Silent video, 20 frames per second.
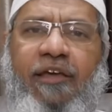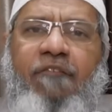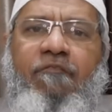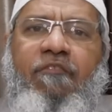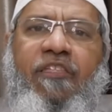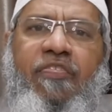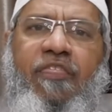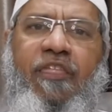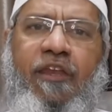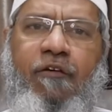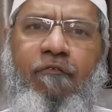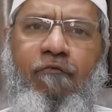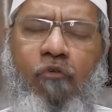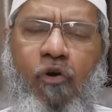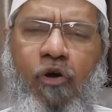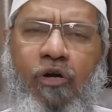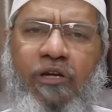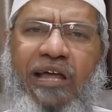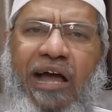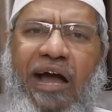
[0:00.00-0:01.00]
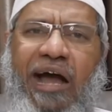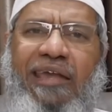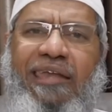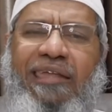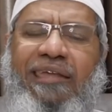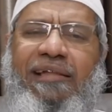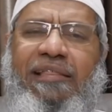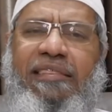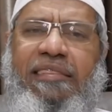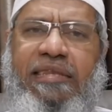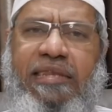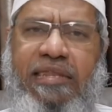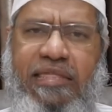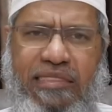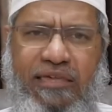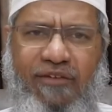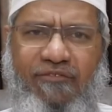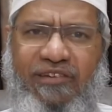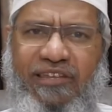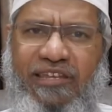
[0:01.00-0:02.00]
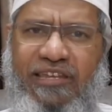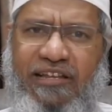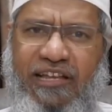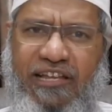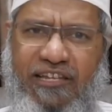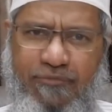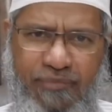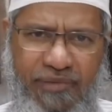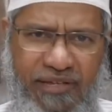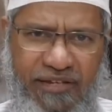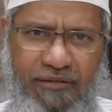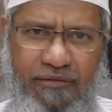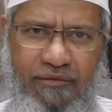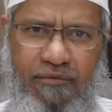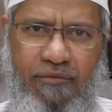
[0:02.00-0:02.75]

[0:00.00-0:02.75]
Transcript: when they revoked Article Three Seventeen, Kashmir.